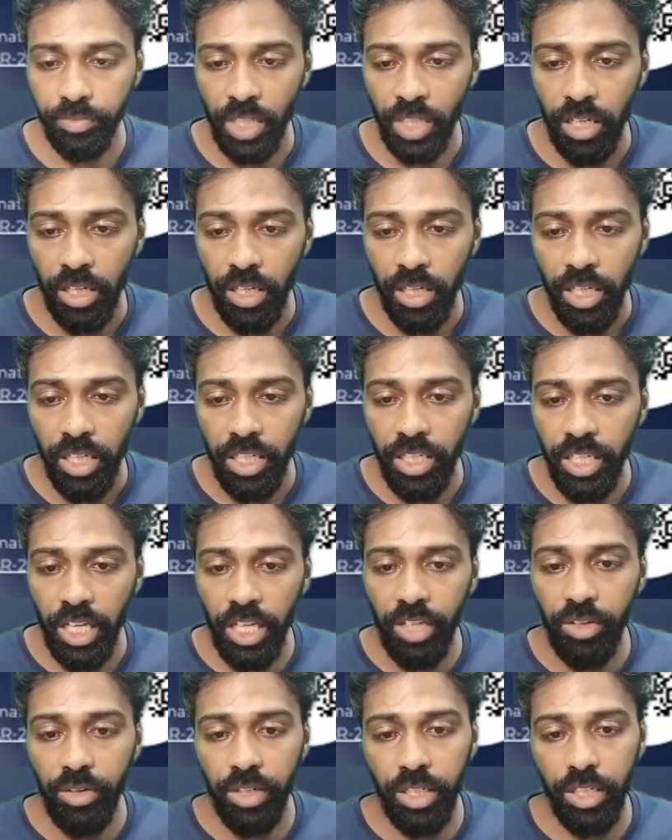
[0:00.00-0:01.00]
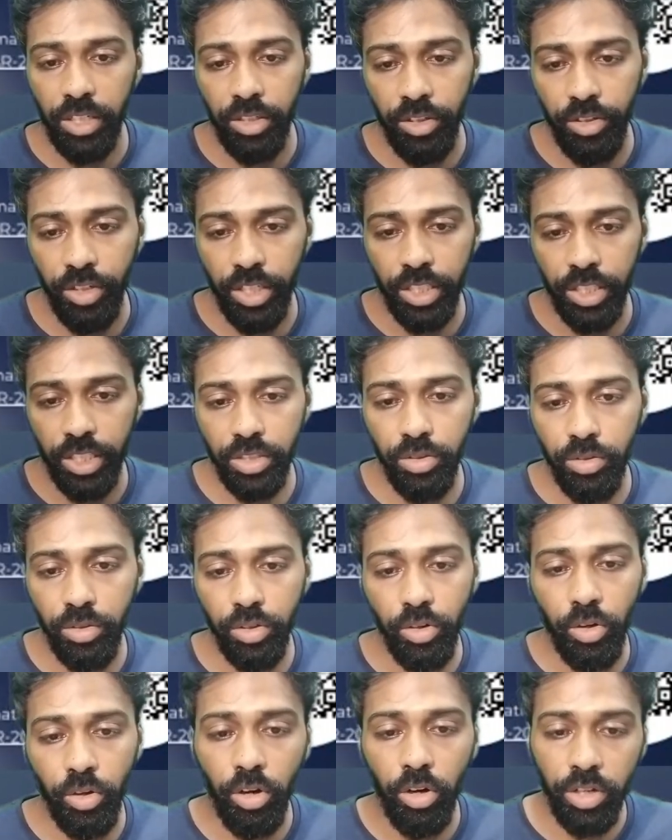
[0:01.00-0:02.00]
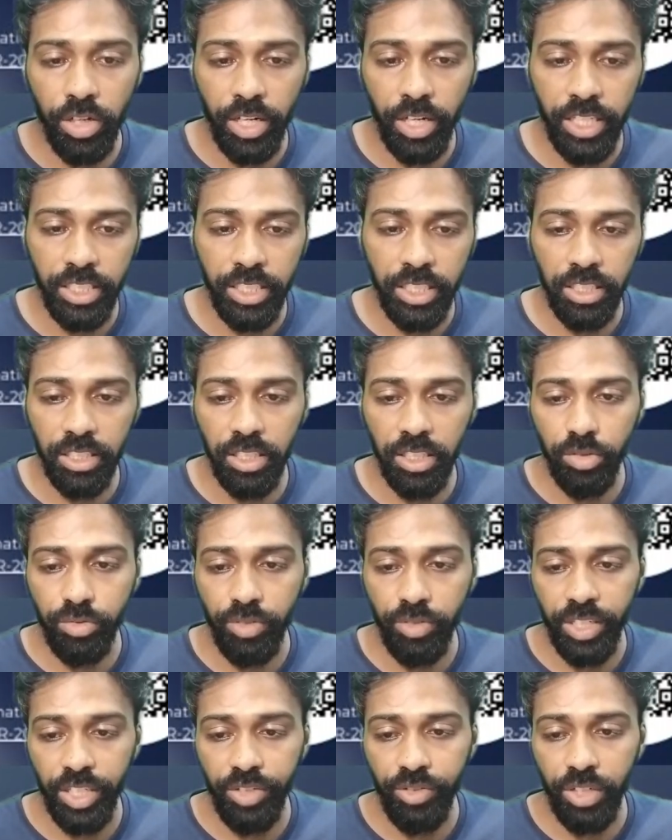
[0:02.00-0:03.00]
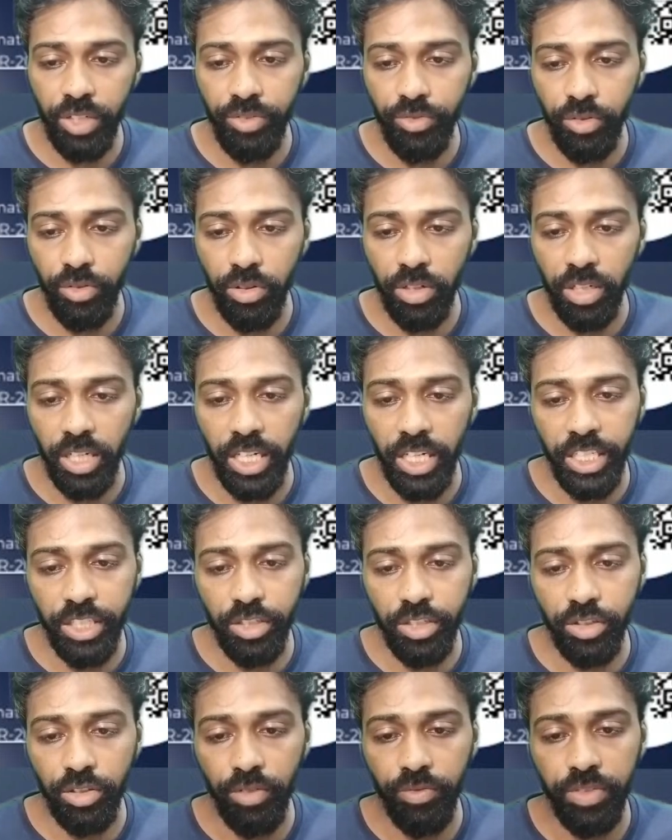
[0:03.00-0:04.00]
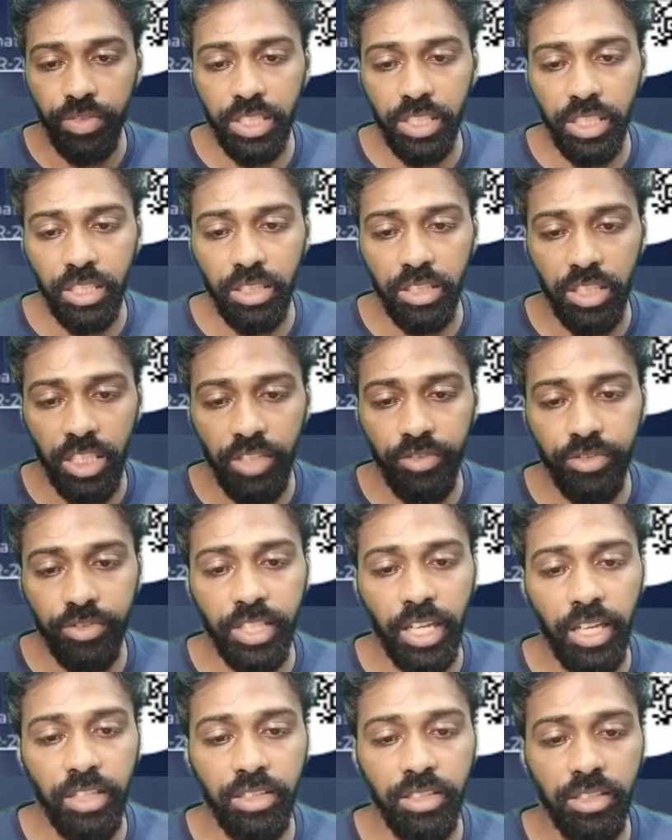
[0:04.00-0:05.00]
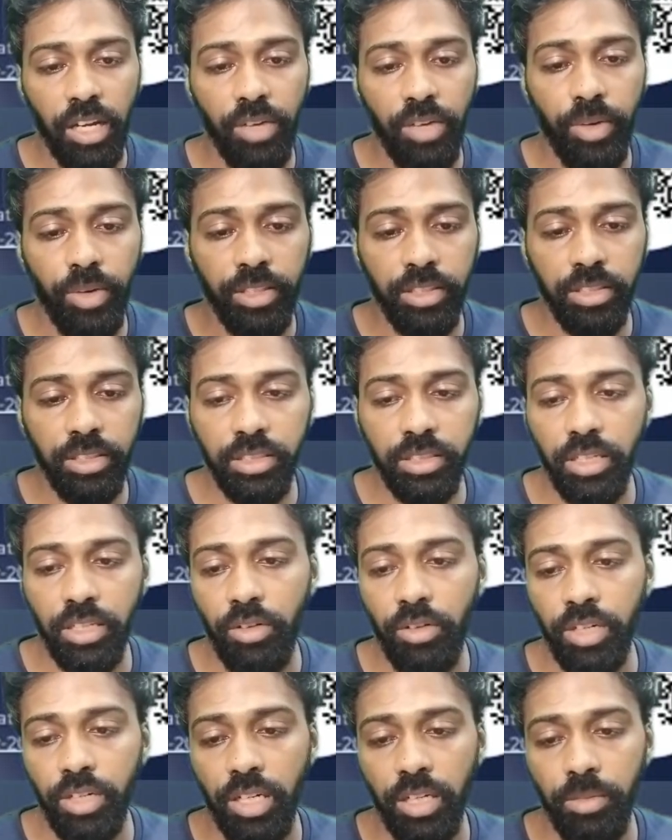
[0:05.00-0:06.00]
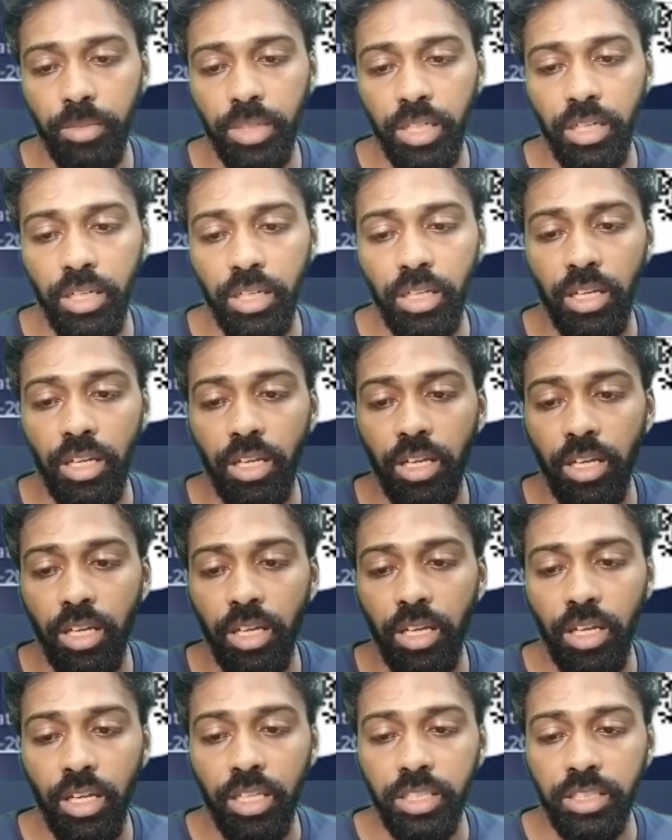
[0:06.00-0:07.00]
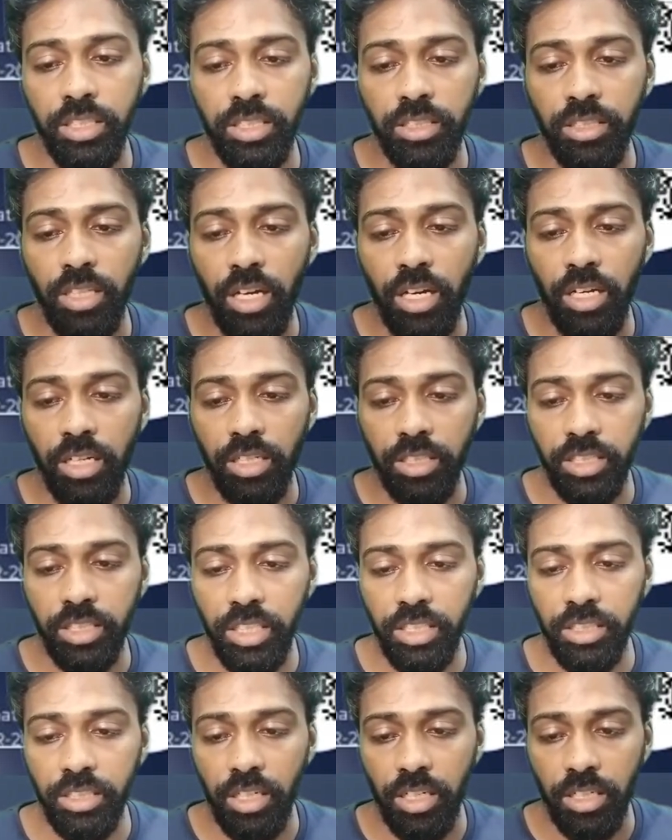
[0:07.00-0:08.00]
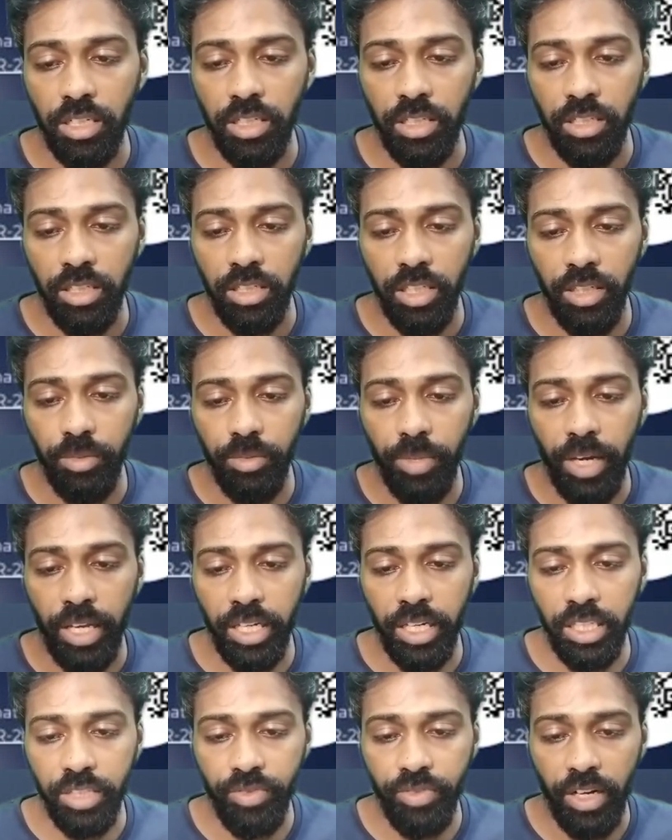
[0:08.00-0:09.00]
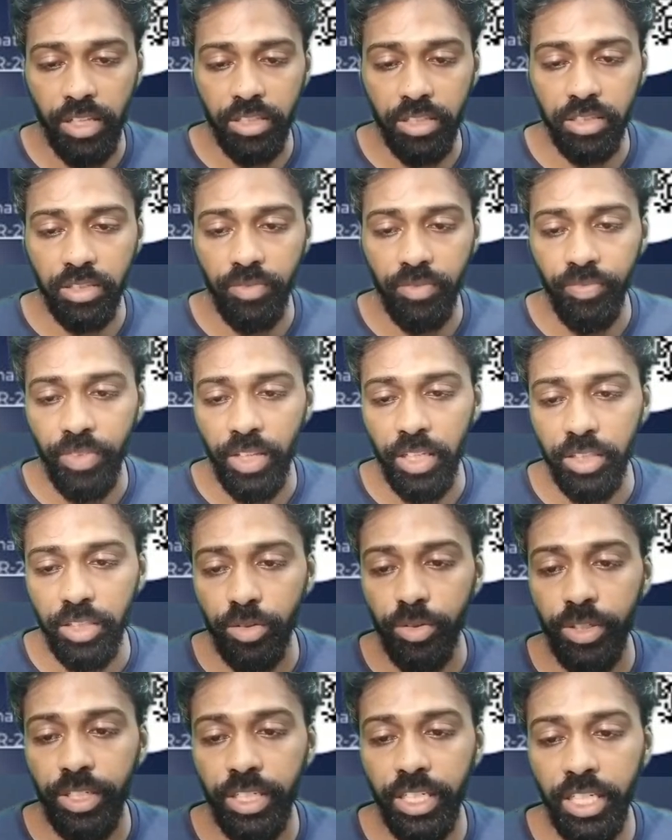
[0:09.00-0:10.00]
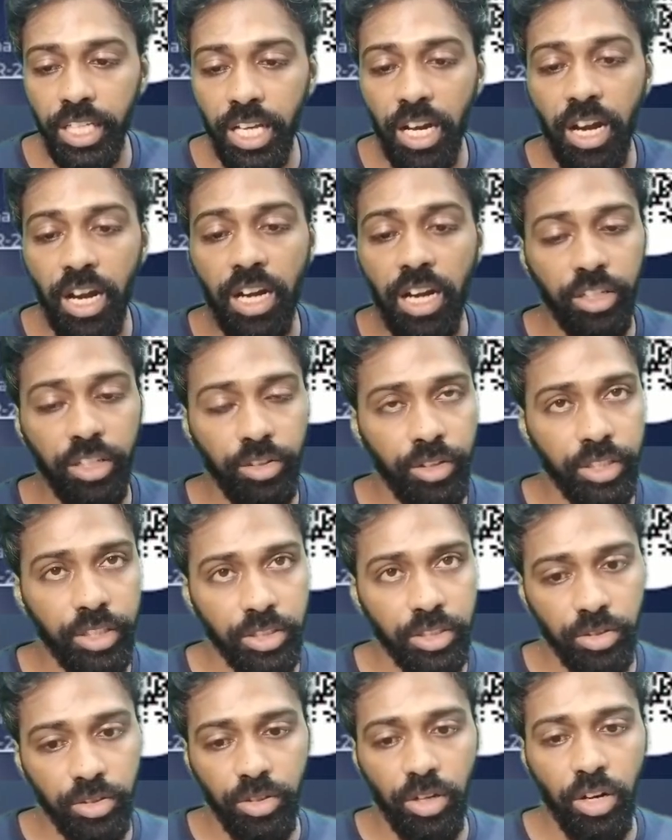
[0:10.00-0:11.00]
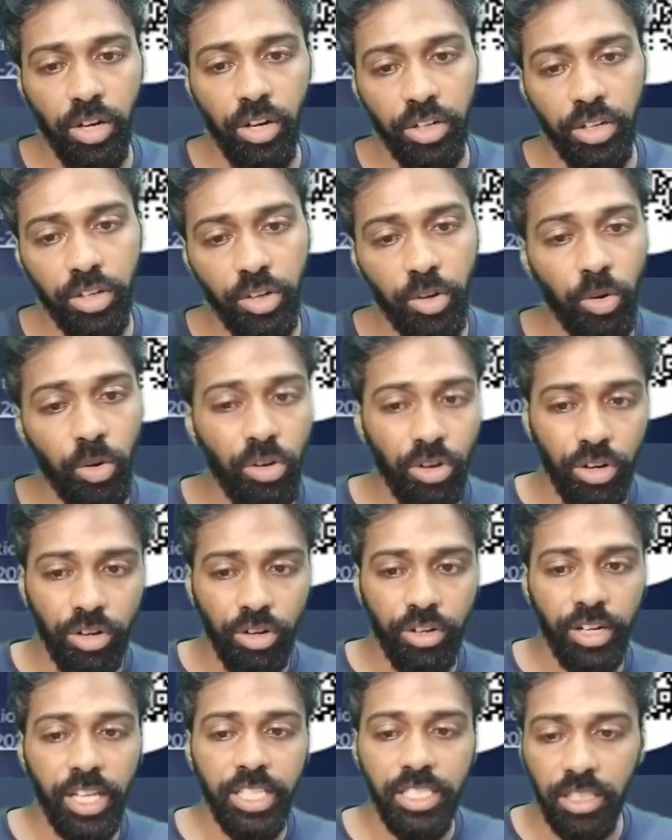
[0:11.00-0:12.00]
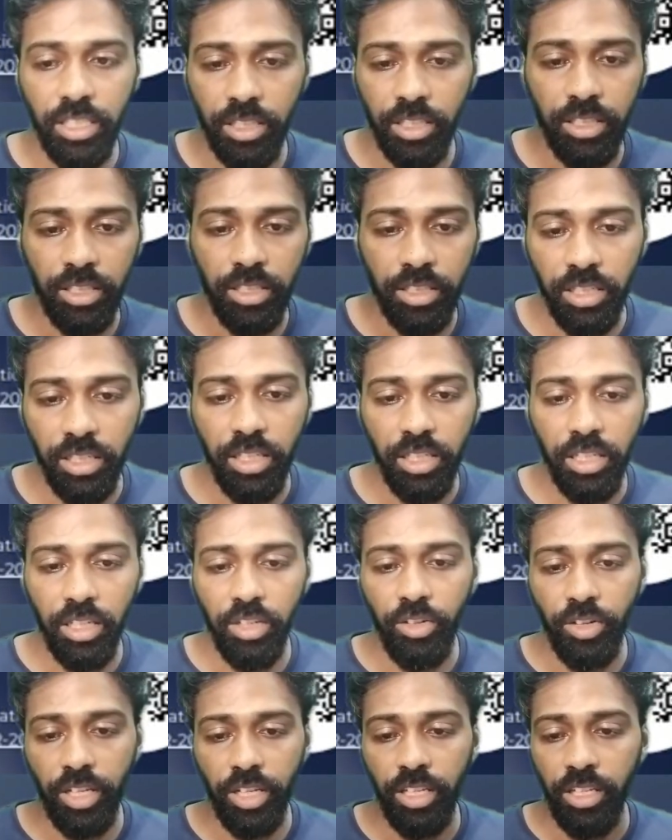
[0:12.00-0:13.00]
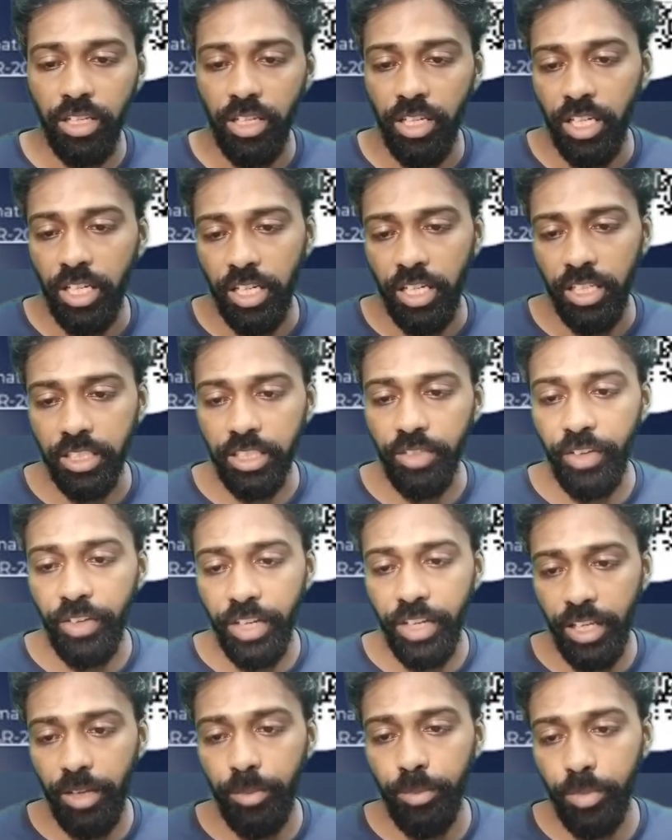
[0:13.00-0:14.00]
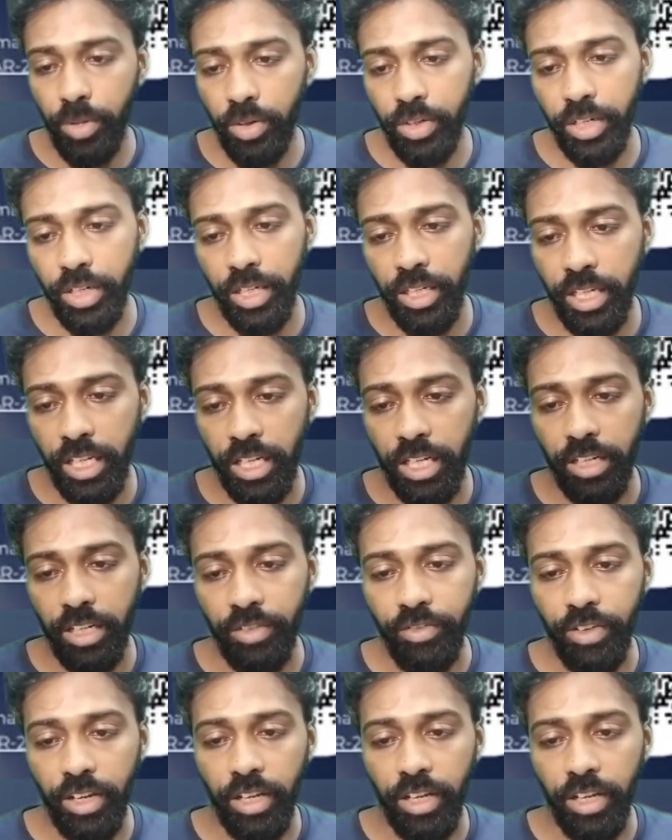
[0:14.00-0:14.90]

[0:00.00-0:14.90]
India and UNESCO co-organizing the 2024 edition of Chief Science Advisors Roundtable in Paris, France. So India and UNESCO are co-organizing this. Okay, it's a very important current affair